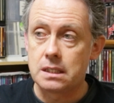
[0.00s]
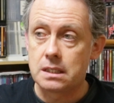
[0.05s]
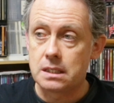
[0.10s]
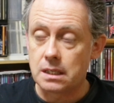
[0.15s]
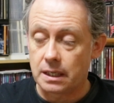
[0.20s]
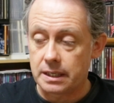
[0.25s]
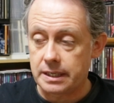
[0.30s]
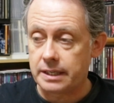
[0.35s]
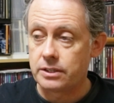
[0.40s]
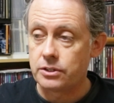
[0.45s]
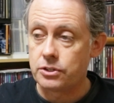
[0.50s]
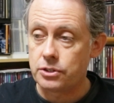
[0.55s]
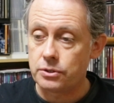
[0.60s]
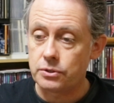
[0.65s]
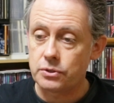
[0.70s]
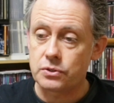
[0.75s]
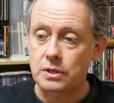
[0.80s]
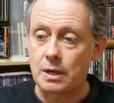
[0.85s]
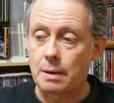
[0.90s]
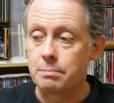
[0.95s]
got into
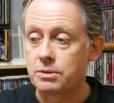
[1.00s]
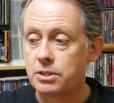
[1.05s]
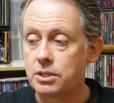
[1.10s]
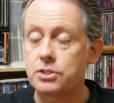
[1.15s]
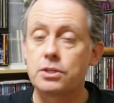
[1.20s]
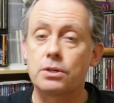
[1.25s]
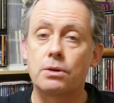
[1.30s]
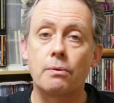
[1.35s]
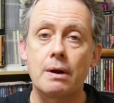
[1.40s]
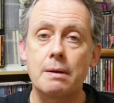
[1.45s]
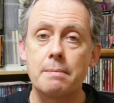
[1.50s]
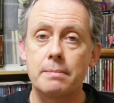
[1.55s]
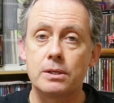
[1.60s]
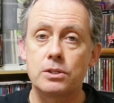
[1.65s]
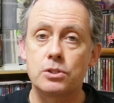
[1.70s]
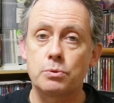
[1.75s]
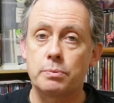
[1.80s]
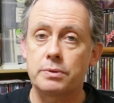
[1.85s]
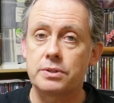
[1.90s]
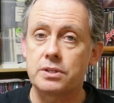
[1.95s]
some
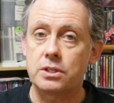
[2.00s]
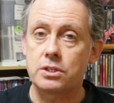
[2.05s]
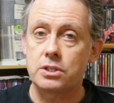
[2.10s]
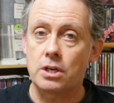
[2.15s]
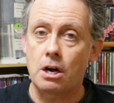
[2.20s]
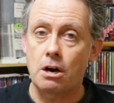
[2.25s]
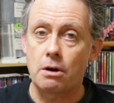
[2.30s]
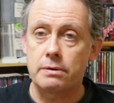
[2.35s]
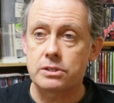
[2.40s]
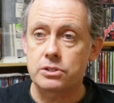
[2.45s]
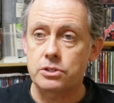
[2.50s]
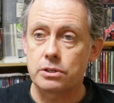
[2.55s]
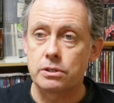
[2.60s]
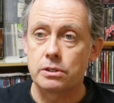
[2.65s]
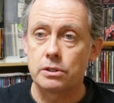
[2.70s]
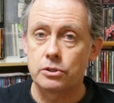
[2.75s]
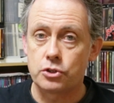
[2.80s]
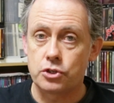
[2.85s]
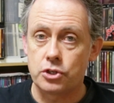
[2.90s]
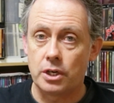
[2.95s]
disagreements with guitarist
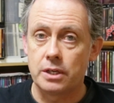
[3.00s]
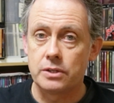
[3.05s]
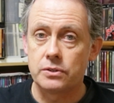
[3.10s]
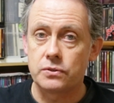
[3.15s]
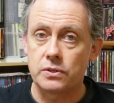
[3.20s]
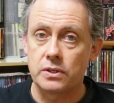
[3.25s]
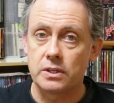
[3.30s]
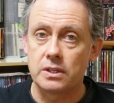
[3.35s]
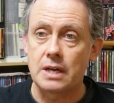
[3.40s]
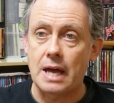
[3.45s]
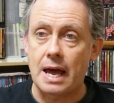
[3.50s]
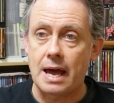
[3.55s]
Earl Johnson